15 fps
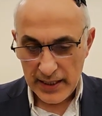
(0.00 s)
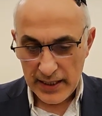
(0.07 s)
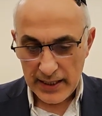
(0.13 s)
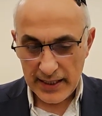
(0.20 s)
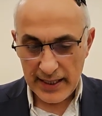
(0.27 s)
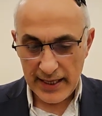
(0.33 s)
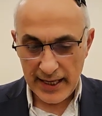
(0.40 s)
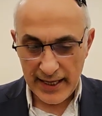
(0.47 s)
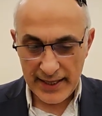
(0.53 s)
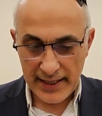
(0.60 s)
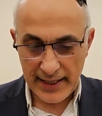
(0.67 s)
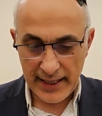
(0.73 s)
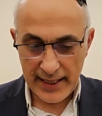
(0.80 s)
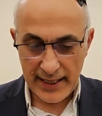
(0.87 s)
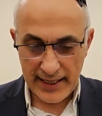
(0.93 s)
Ki en
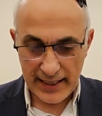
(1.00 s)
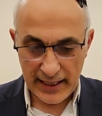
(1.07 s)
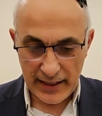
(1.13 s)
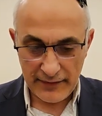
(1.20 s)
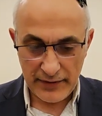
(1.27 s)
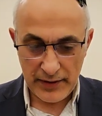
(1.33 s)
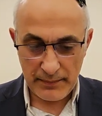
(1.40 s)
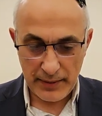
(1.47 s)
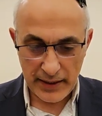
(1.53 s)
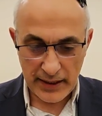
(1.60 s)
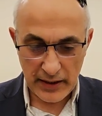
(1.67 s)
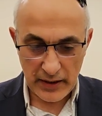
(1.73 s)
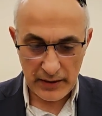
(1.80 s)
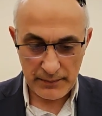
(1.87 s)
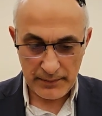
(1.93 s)
chelek lelevim
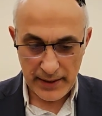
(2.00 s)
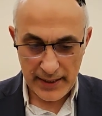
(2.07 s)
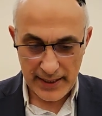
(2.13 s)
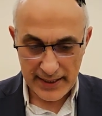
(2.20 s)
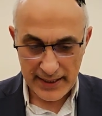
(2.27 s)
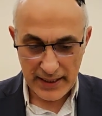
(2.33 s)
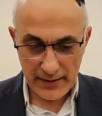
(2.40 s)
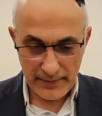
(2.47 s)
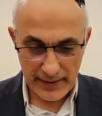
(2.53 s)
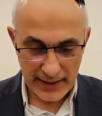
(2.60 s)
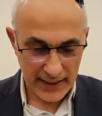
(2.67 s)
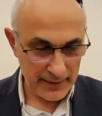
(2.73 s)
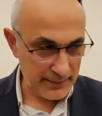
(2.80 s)
bekirbechem.